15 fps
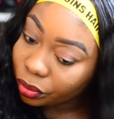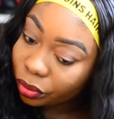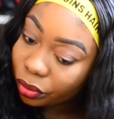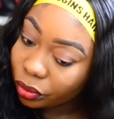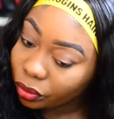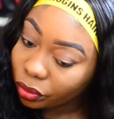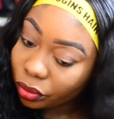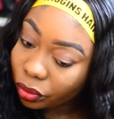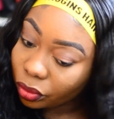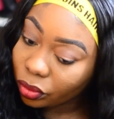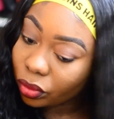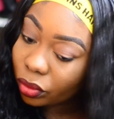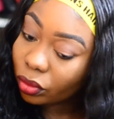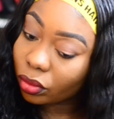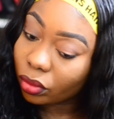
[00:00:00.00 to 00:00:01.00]

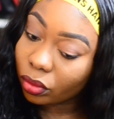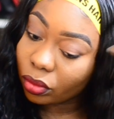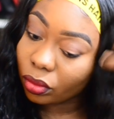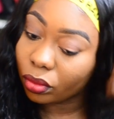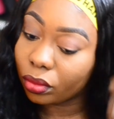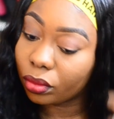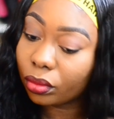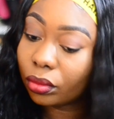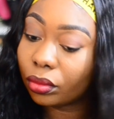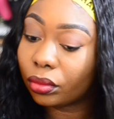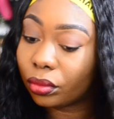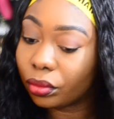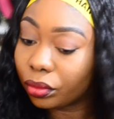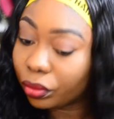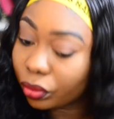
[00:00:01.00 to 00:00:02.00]

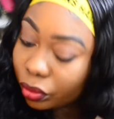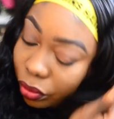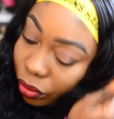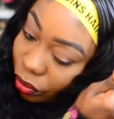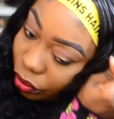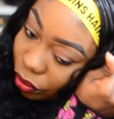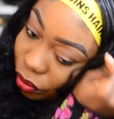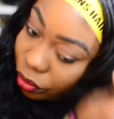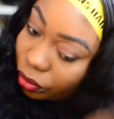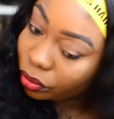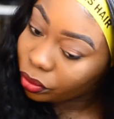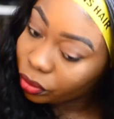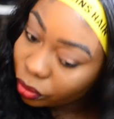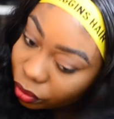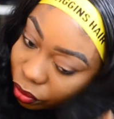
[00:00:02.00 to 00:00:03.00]

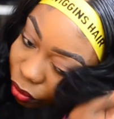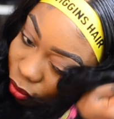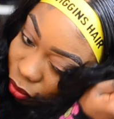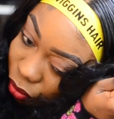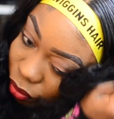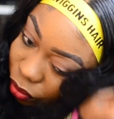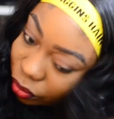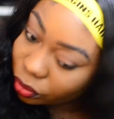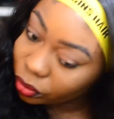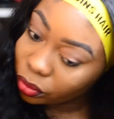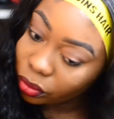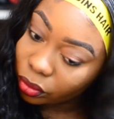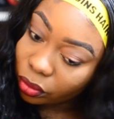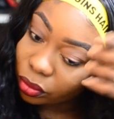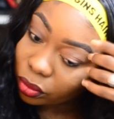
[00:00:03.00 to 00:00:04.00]

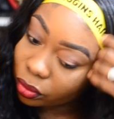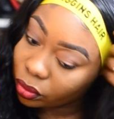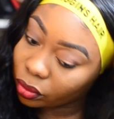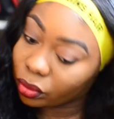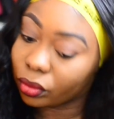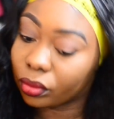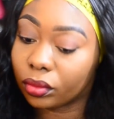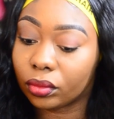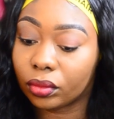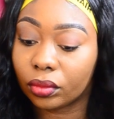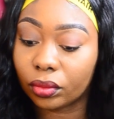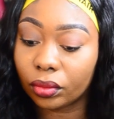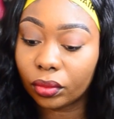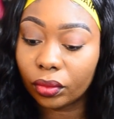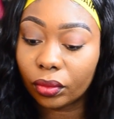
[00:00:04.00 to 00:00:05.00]

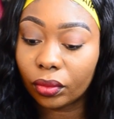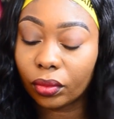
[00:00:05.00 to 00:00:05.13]
Nothing is said.